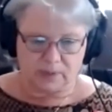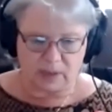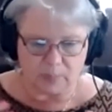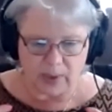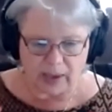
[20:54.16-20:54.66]

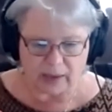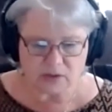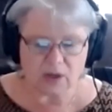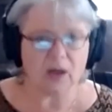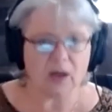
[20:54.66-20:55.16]

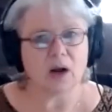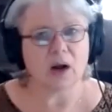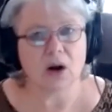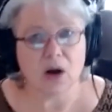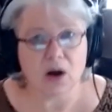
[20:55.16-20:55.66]
impact on
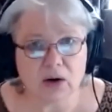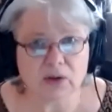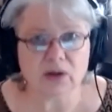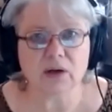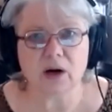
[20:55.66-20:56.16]
our heart
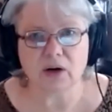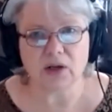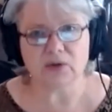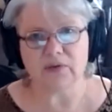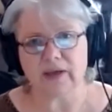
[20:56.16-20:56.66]
and our
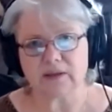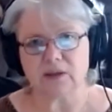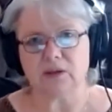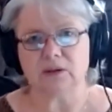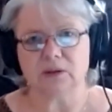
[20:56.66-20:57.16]

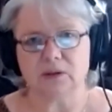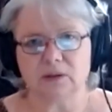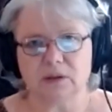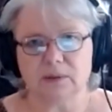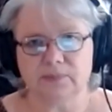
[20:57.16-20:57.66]
cardiovascular
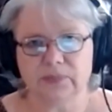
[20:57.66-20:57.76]
system.